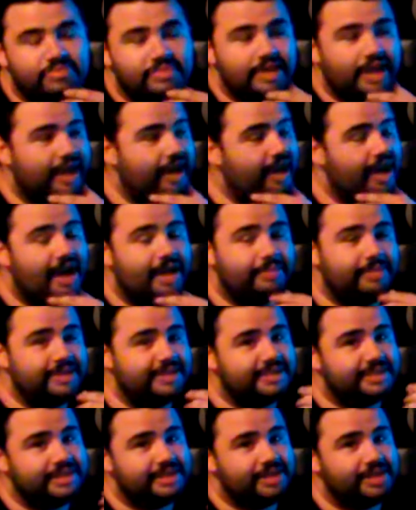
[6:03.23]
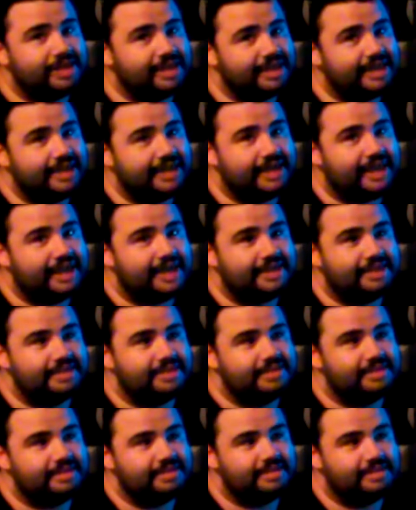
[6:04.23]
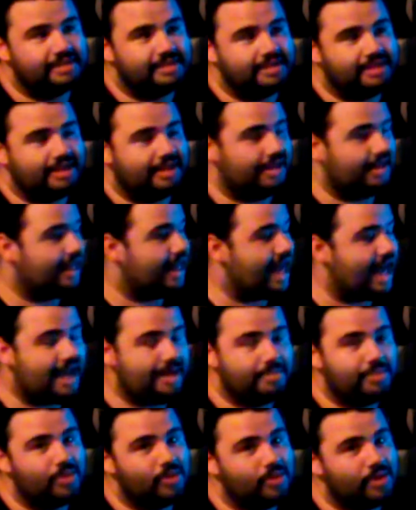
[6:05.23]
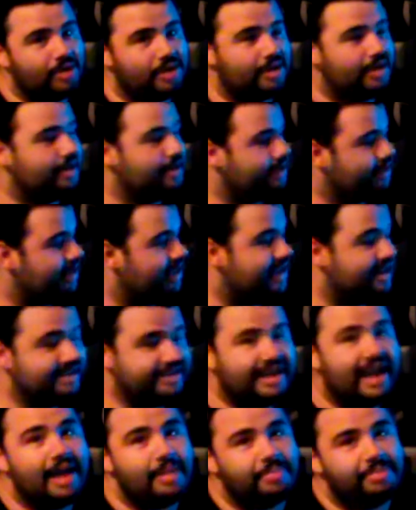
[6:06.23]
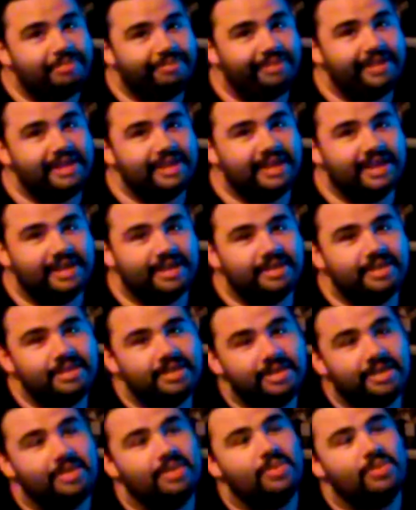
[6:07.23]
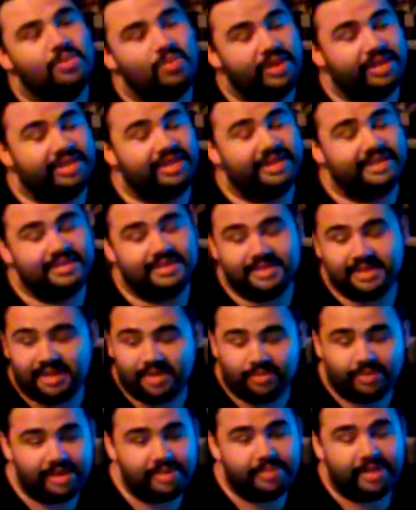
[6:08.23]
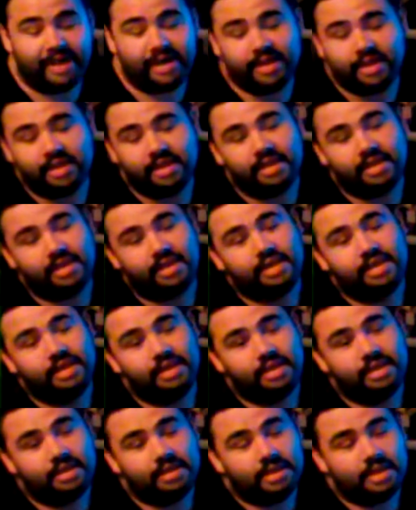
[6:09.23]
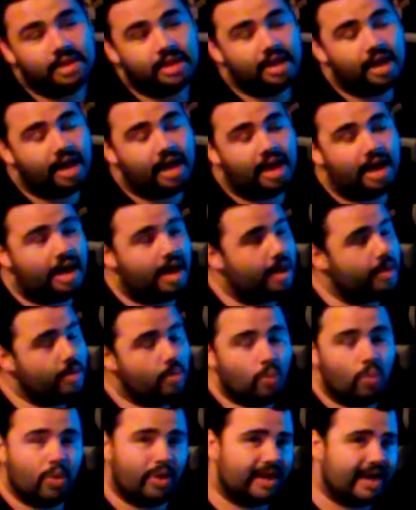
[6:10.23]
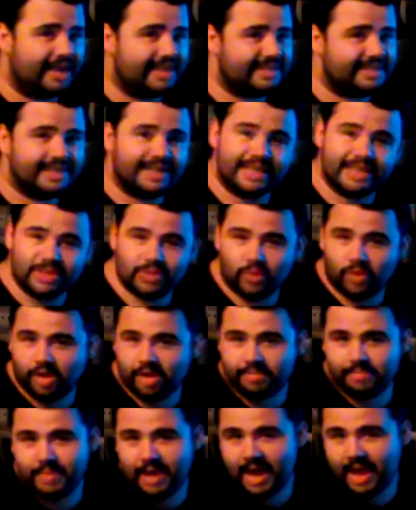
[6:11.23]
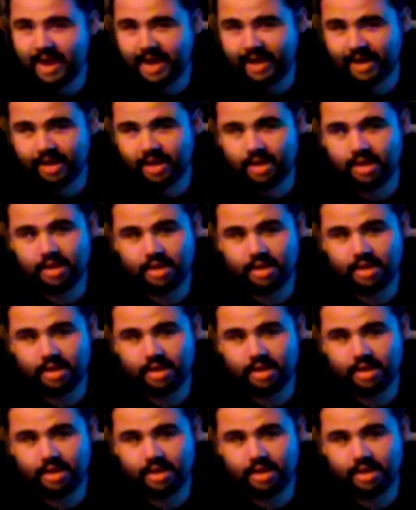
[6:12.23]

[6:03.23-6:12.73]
yeah, obviously you're going to get a lot more in-depth feeling with this remake. Would I say it's worth buying?